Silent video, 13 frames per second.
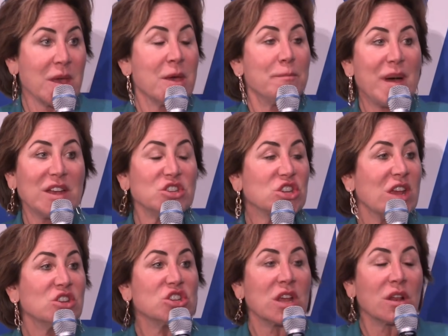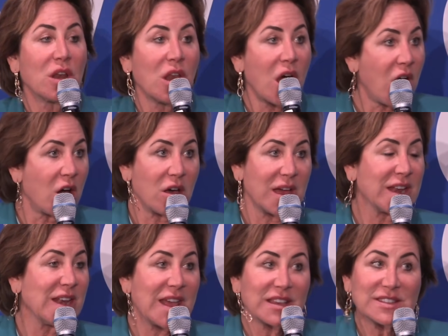by changing law
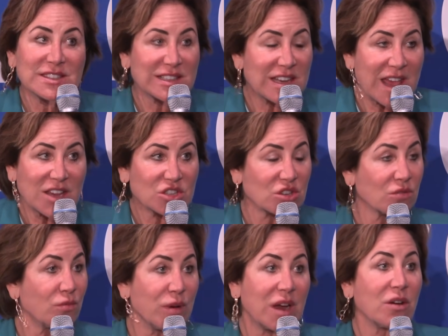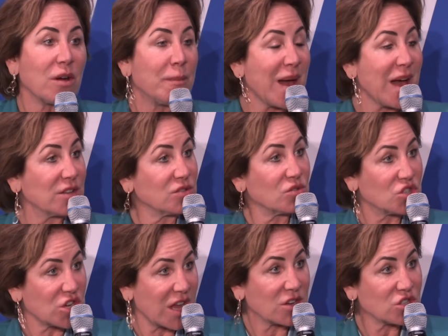and legislation. We're about to
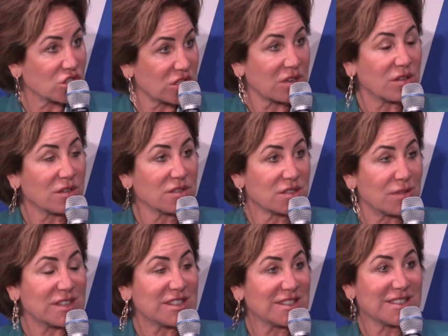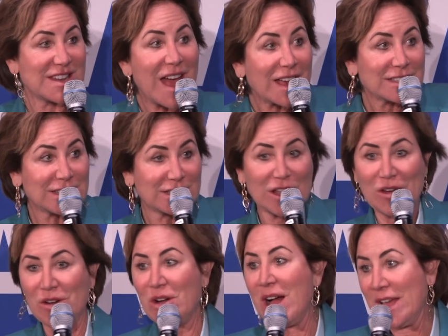change the Swiss tax
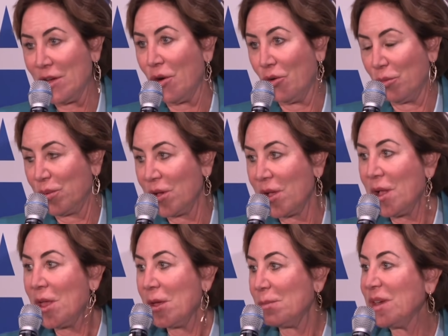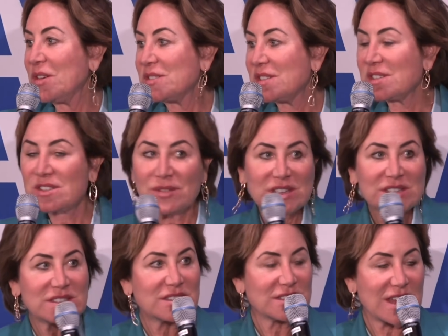law, I hope, because the
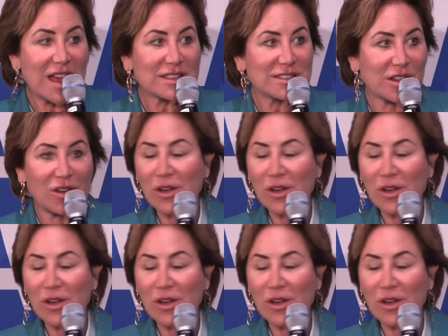Swiss tax law